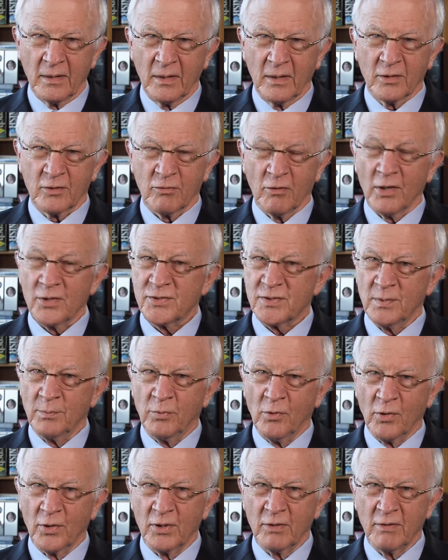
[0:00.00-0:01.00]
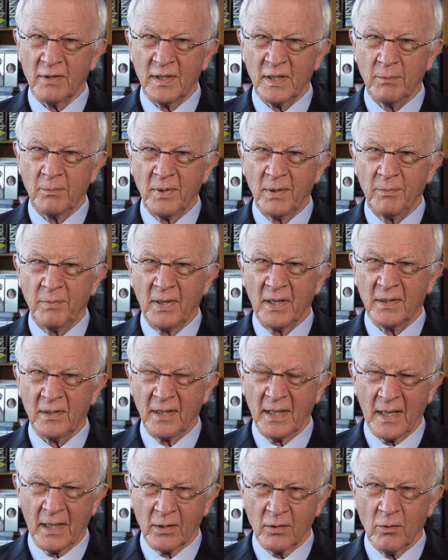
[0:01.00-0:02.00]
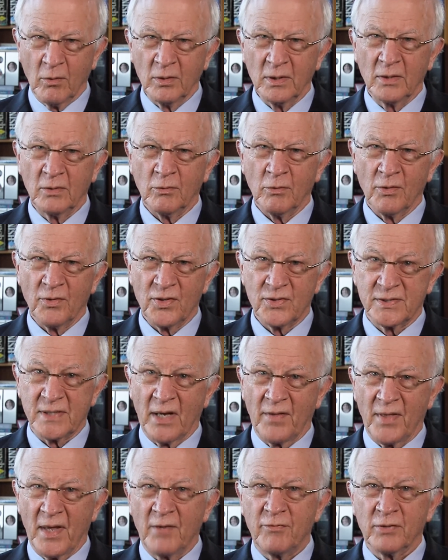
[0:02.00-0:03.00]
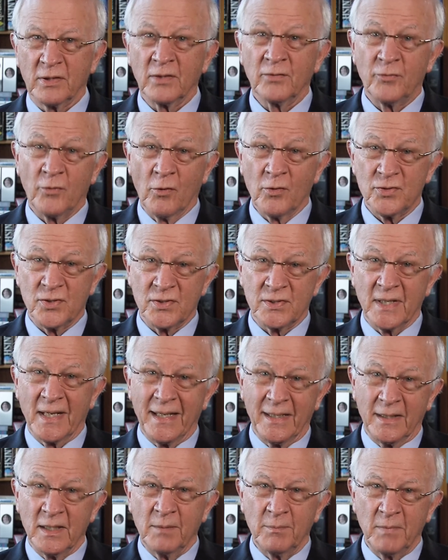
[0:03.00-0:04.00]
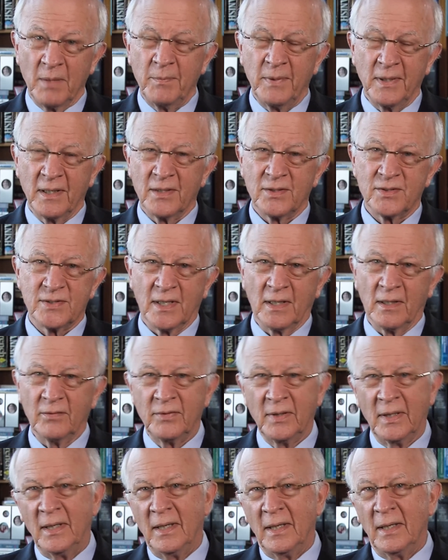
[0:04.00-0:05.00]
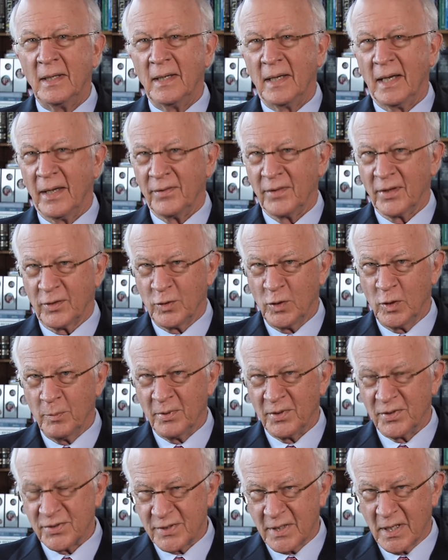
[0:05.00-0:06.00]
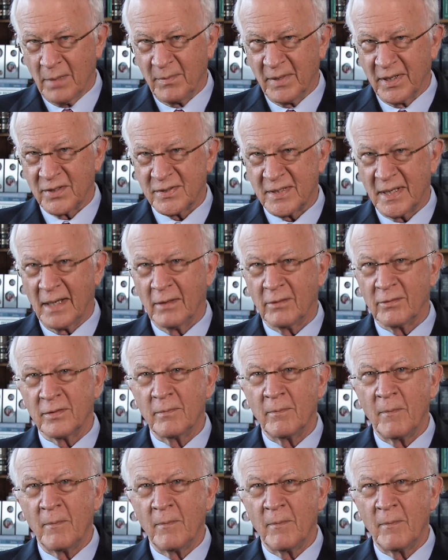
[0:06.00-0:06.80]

across the border in Angola, or the South African forces in Namibia itself, and the Cubans coming south.